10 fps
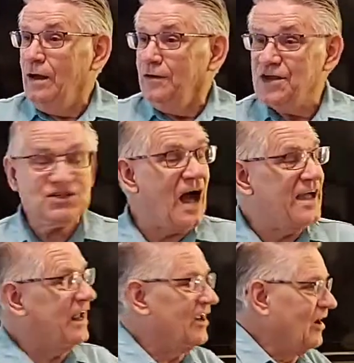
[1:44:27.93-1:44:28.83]
This guy
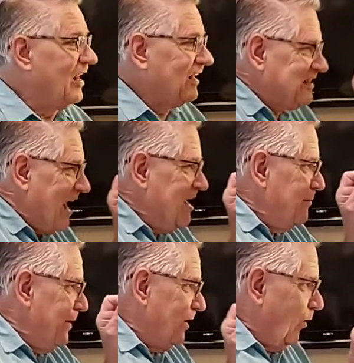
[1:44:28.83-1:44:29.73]
get a little tiny
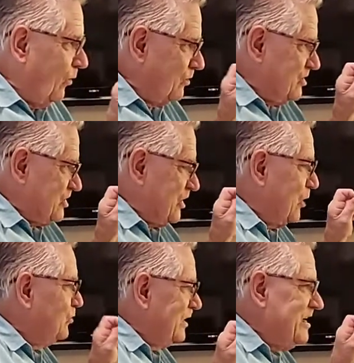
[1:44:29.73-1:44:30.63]
pinhole slow
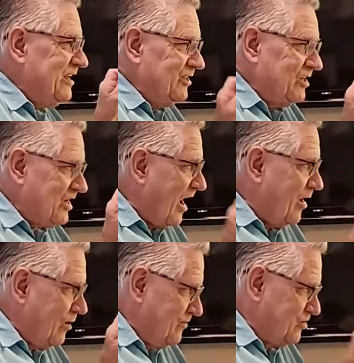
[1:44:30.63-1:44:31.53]
leak in the
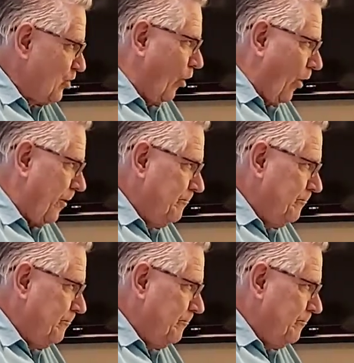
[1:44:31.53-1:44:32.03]
tire of his car.